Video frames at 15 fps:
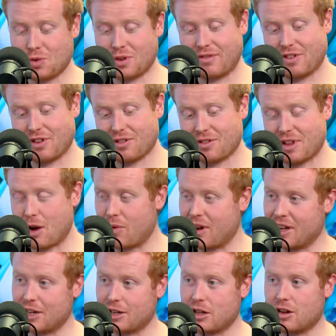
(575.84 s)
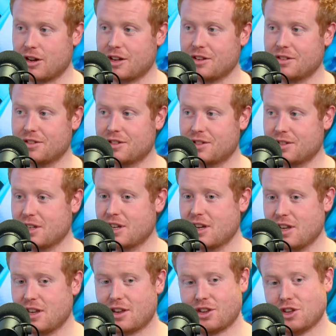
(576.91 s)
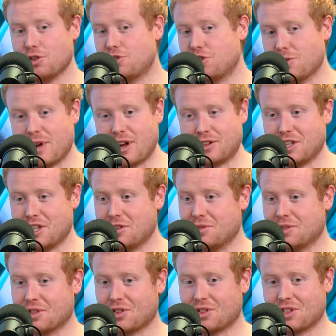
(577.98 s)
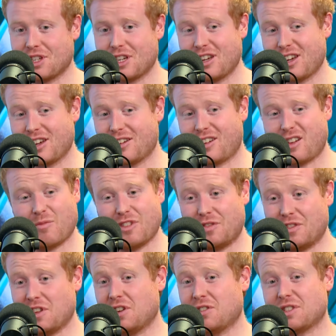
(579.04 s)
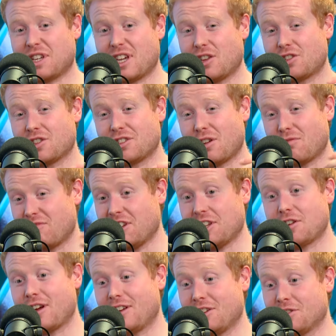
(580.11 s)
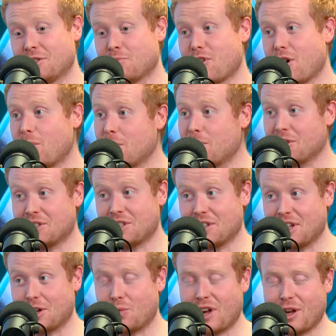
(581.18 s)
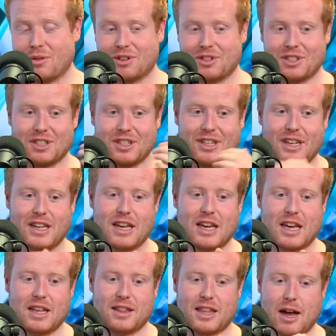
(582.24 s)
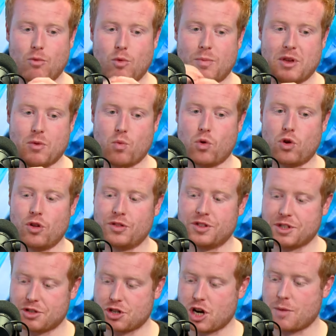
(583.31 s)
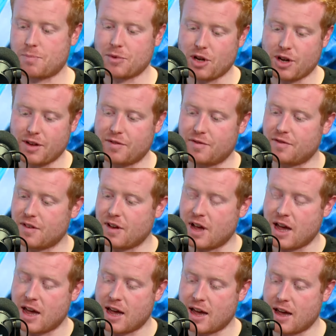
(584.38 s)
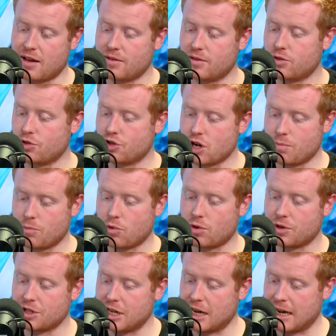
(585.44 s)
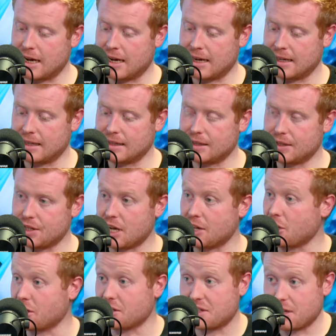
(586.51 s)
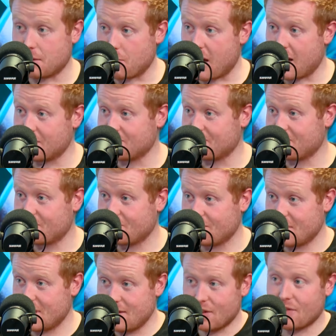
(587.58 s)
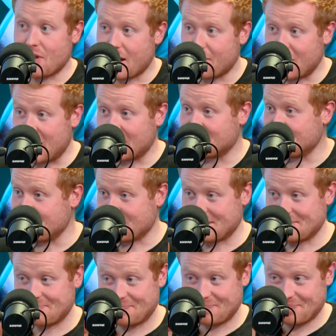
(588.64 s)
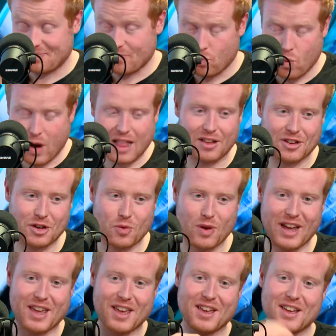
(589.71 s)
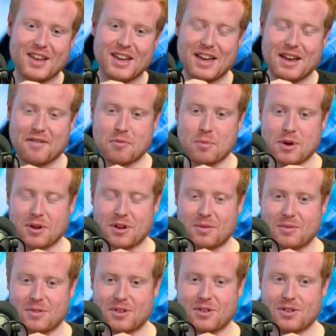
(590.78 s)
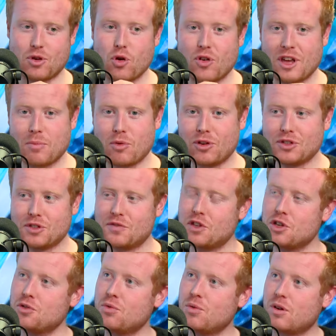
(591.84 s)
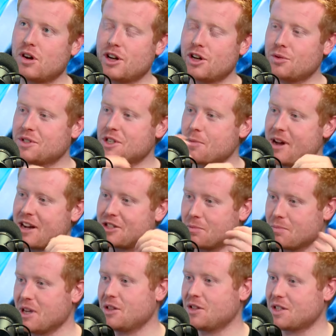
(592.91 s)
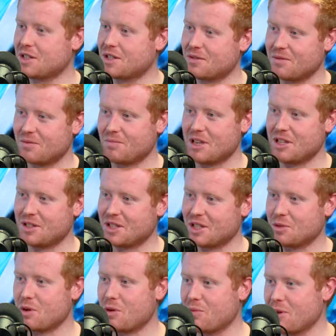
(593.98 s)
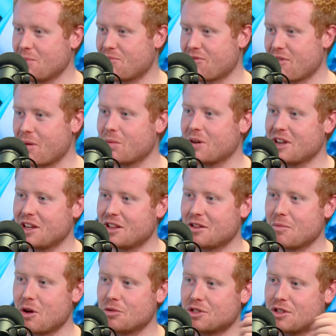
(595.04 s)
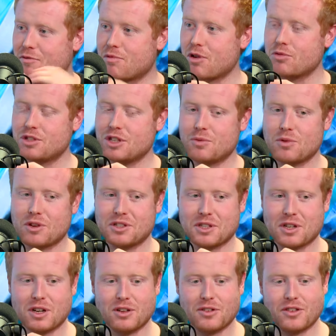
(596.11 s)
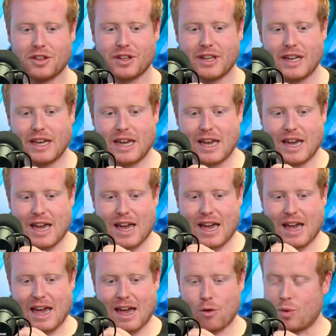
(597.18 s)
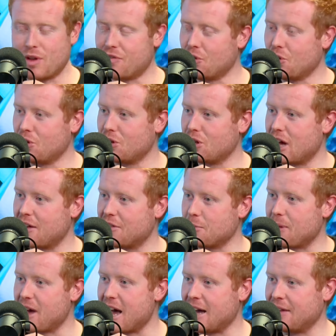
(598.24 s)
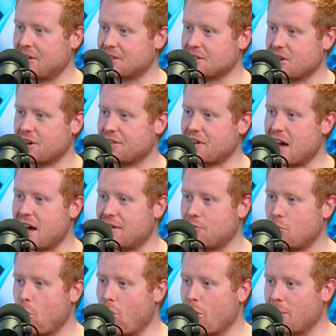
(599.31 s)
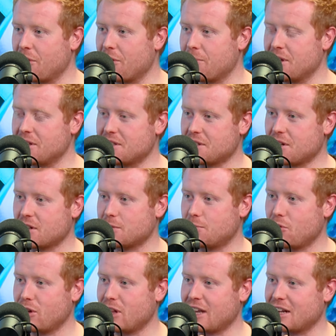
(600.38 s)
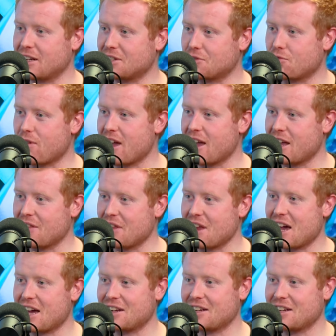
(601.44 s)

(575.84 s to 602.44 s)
if you're that way inclined. You can YouTube how to use it. I'm 15 years in the kitchen. I don't really know how to use them properly, but I still get away with it. That would be one. So sharp knife, good chopping board, and a non-stick pan. Even if you have that, you're well on your way. From a cooking point of view, I always go back to mince. Mince is what we probably eat the most of protein-wise in Ireland. We've all had the pan that's kind of half warm and the mince starts boiling and it's grey and then you add